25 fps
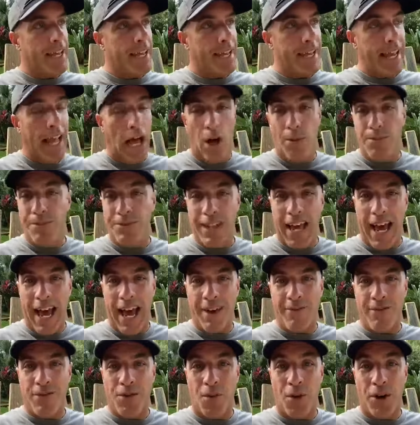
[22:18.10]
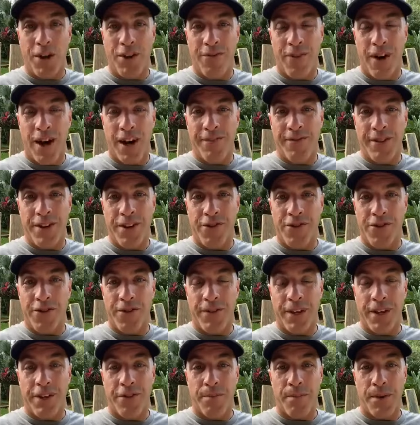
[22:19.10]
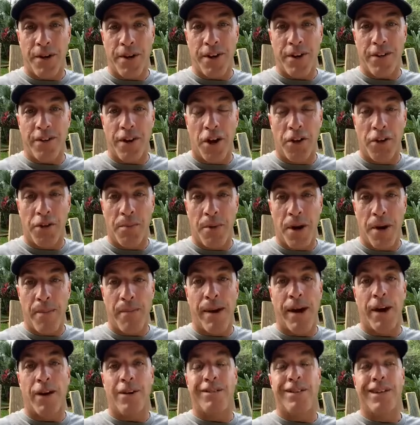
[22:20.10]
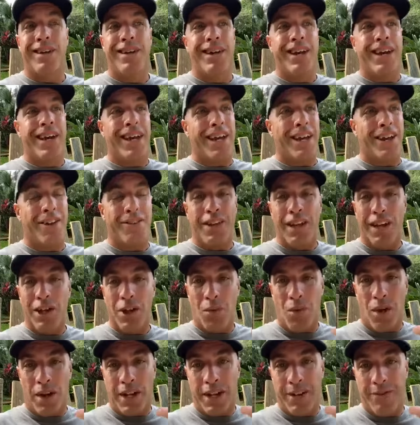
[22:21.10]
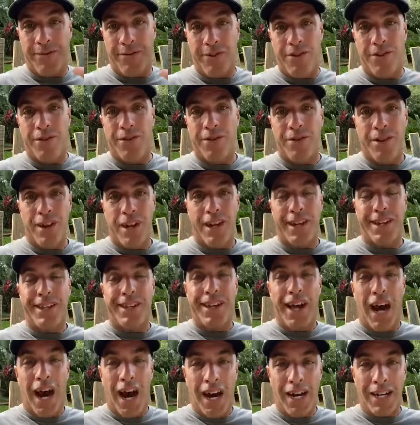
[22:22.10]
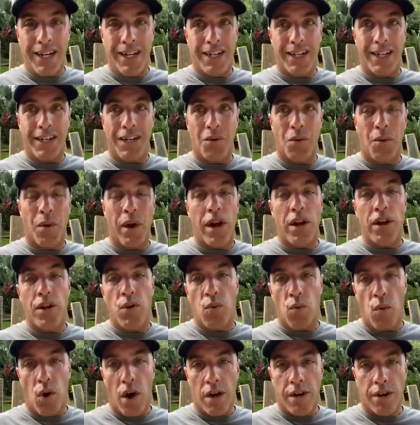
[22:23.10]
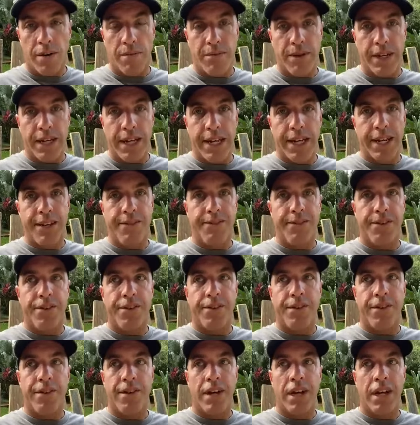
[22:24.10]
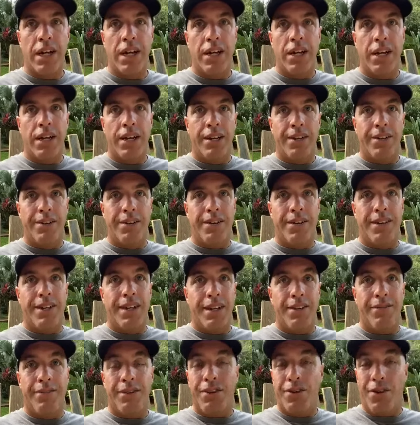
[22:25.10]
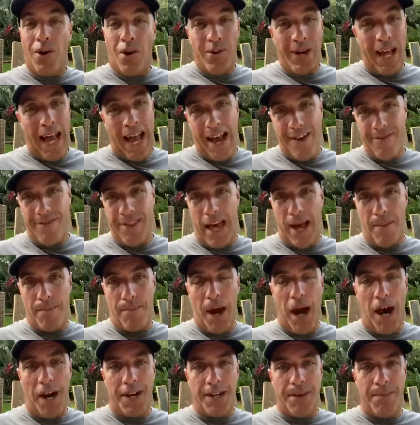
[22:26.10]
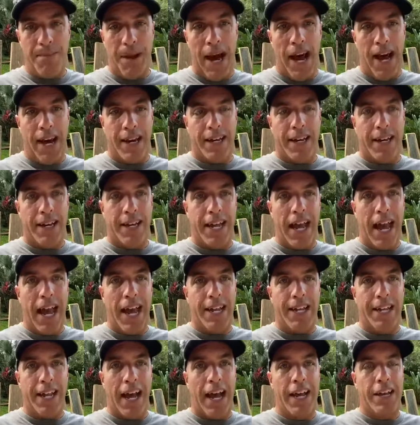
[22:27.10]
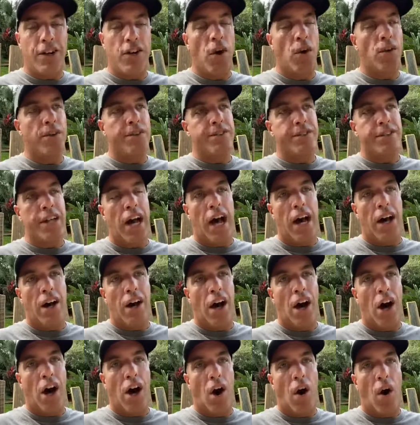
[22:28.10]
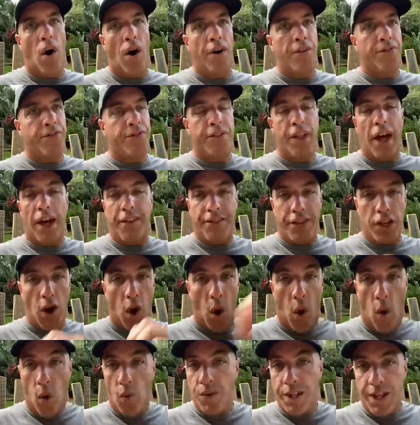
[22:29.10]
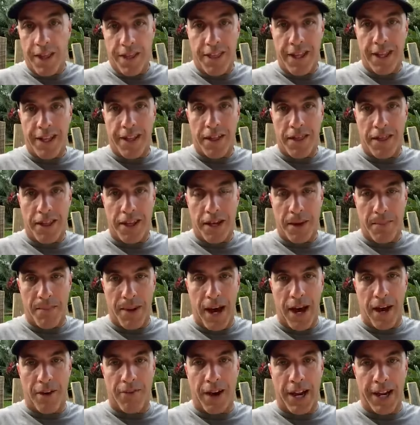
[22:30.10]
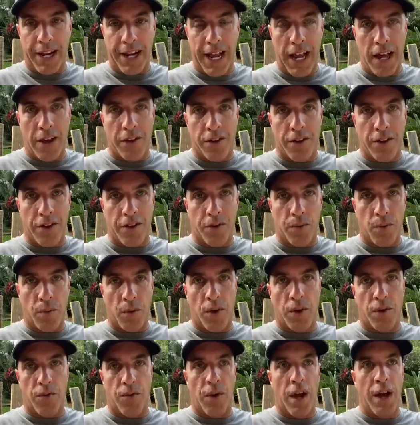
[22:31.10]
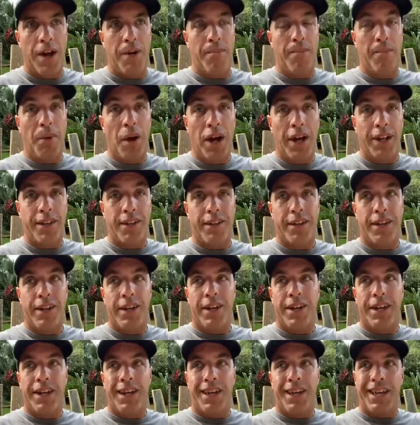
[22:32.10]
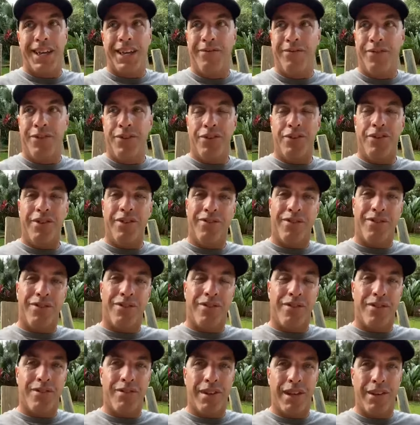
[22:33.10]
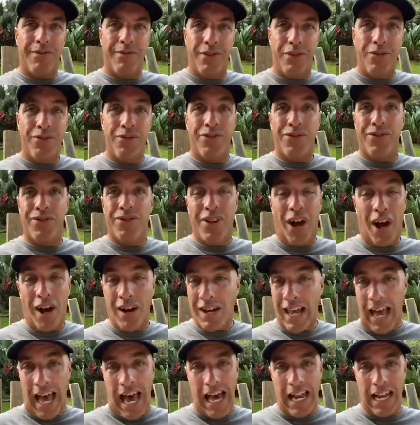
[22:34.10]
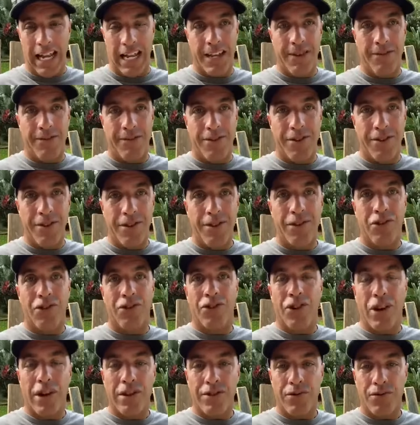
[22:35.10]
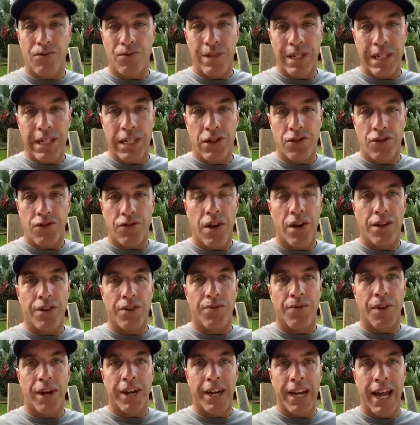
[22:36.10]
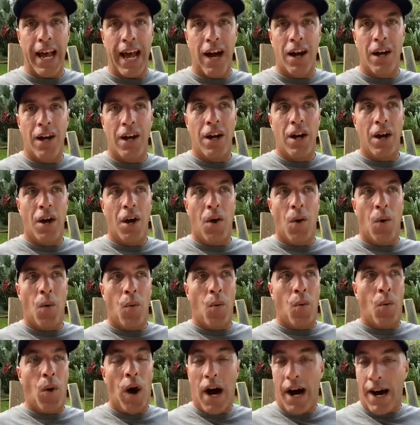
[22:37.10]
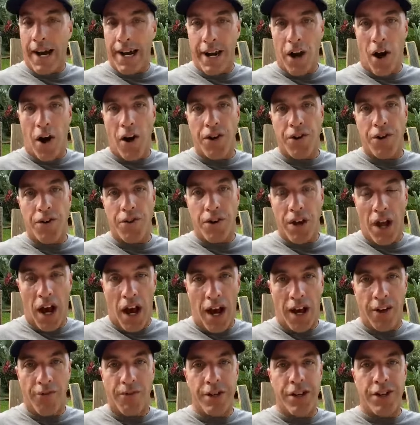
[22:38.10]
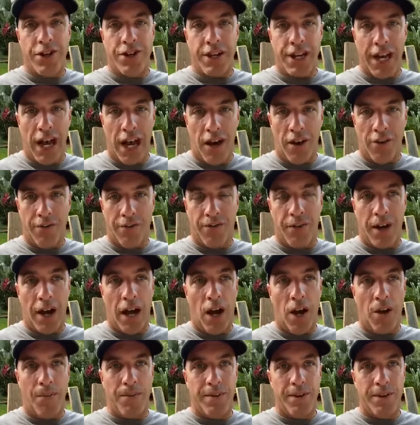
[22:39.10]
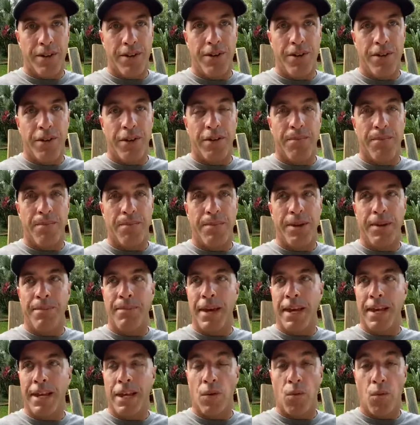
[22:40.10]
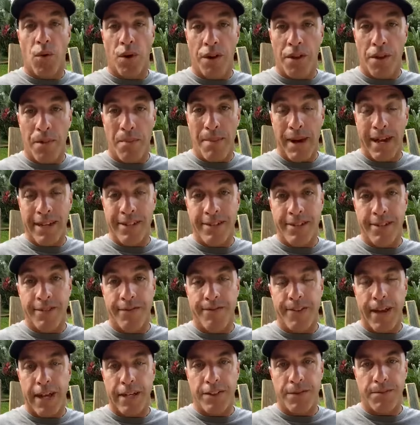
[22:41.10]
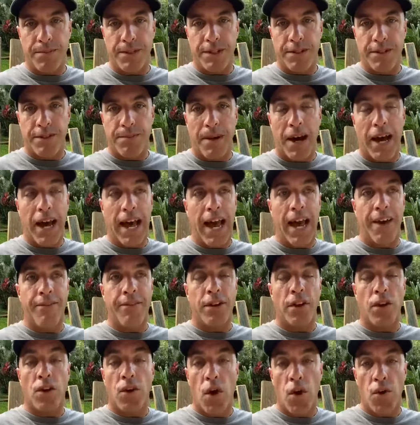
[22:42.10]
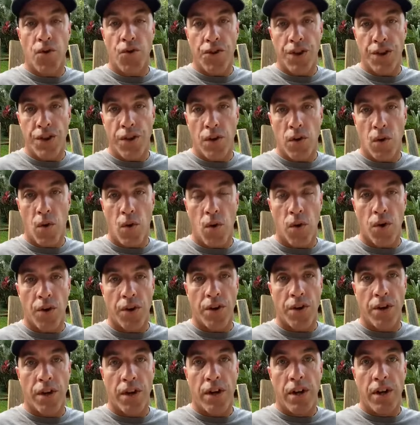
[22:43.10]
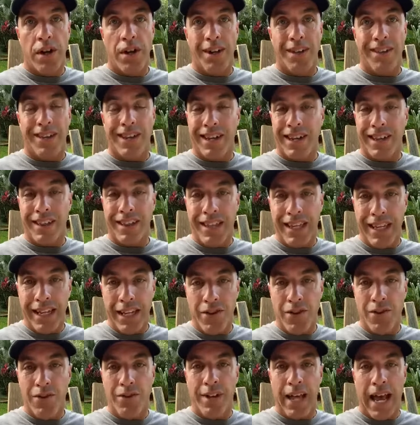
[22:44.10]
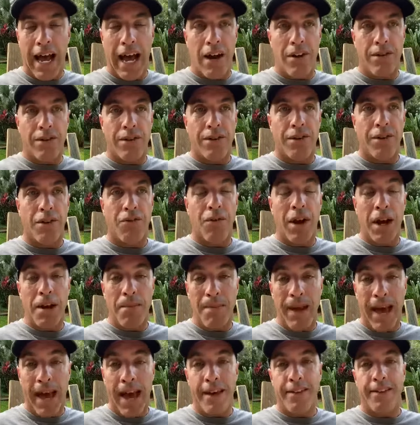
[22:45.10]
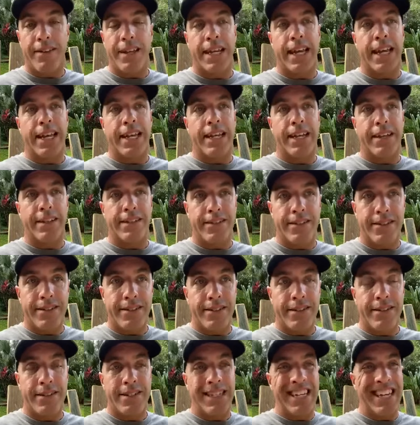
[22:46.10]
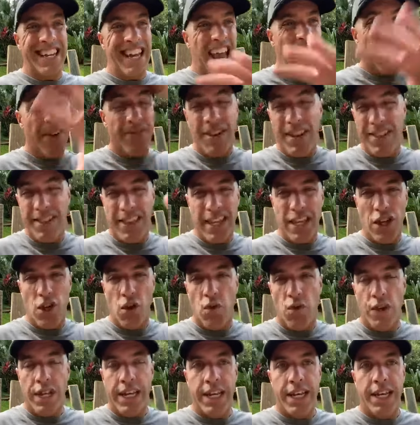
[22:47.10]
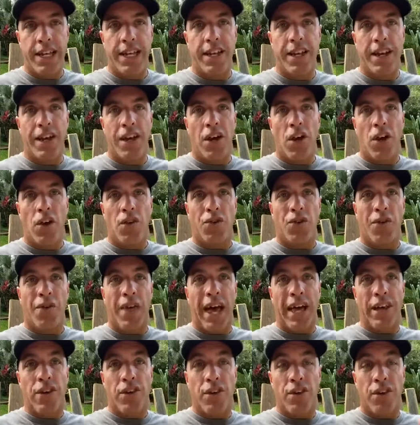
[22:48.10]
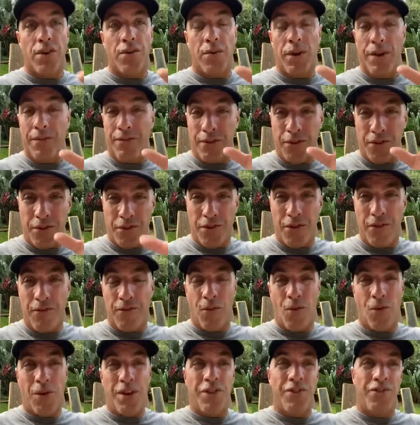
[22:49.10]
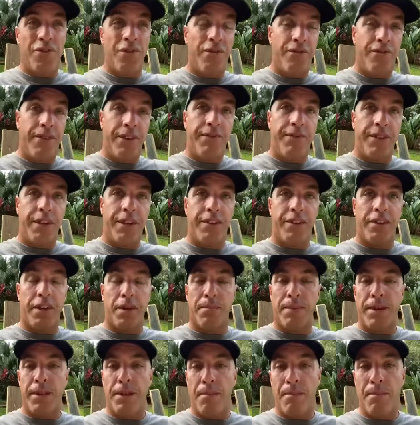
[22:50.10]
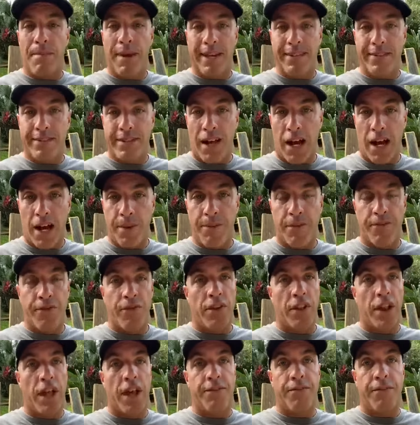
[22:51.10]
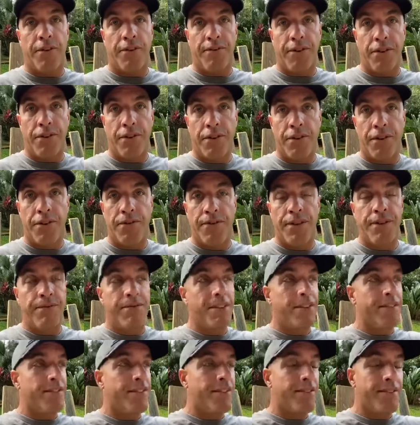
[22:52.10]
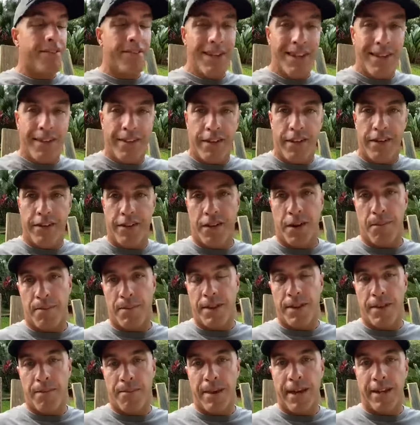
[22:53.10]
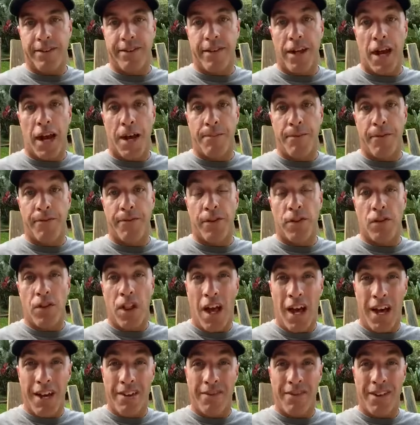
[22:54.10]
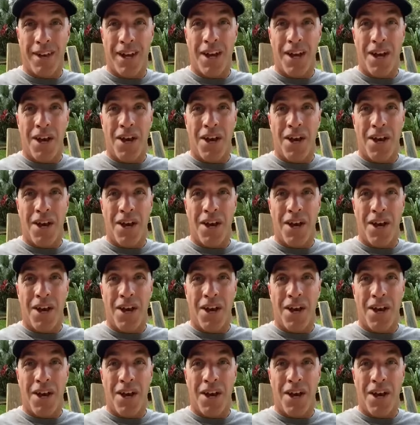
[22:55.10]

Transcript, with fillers: It helps to have 25 years of experience under my belt. And I'll tell you what, if you're not where you want to be, if you're if you don't have that body back, again, I know it's not it's not the only thing to think about right now in this world, right? But if you're just if you suck at it, if you're just really struggling right now, why are you not reaching out for help? You could be making one of the best investments by having a coach in your corner to can lead you down the right path to getting consistency and everything you need so that you're if you're in your 40s your 50s could be the best time of your life if you're in your 50s the 60s could be the best time of your life